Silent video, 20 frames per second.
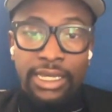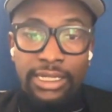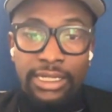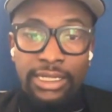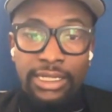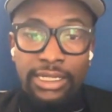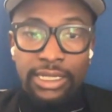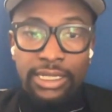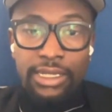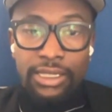
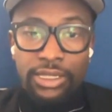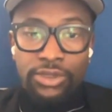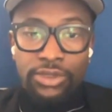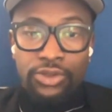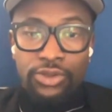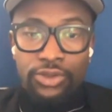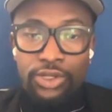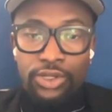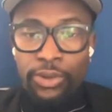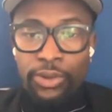to
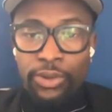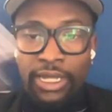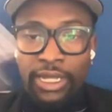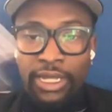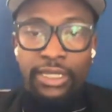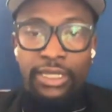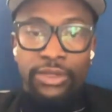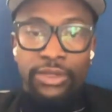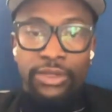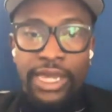you know get
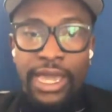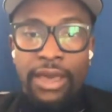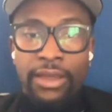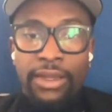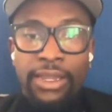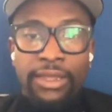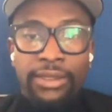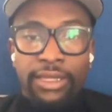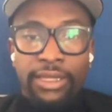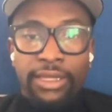their child
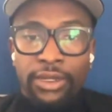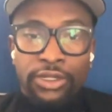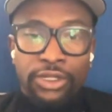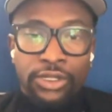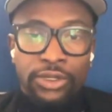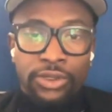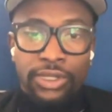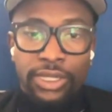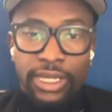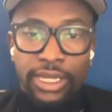out there to
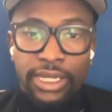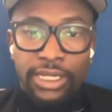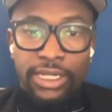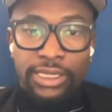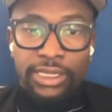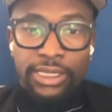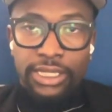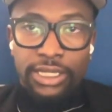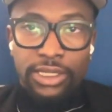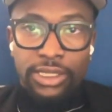do
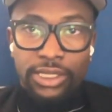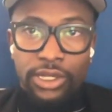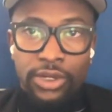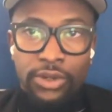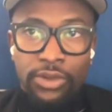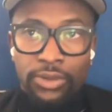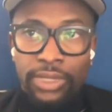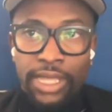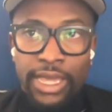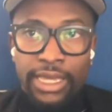things
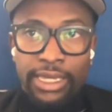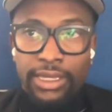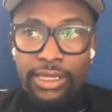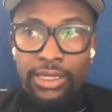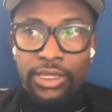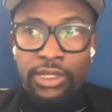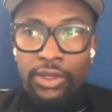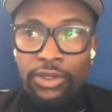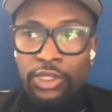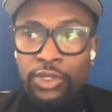so like
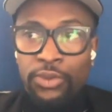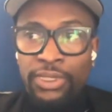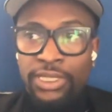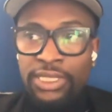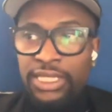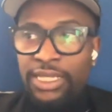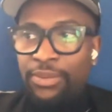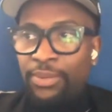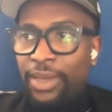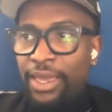you know you would
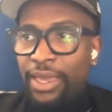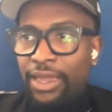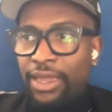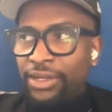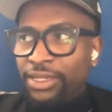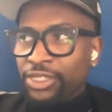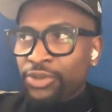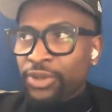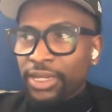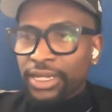see
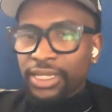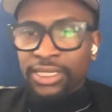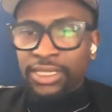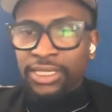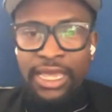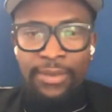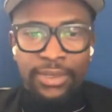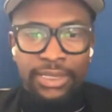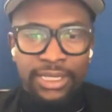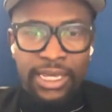parents trying to
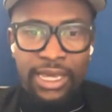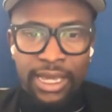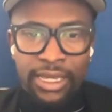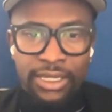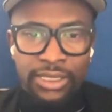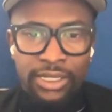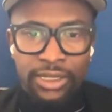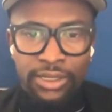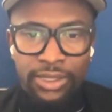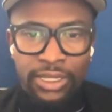
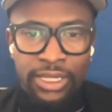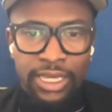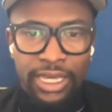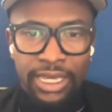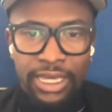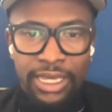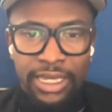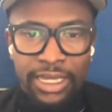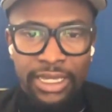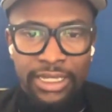sabotage other
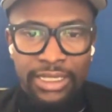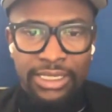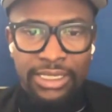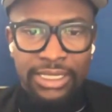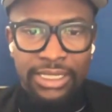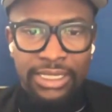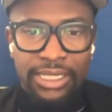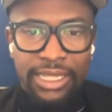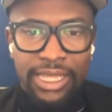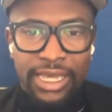kids
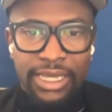and like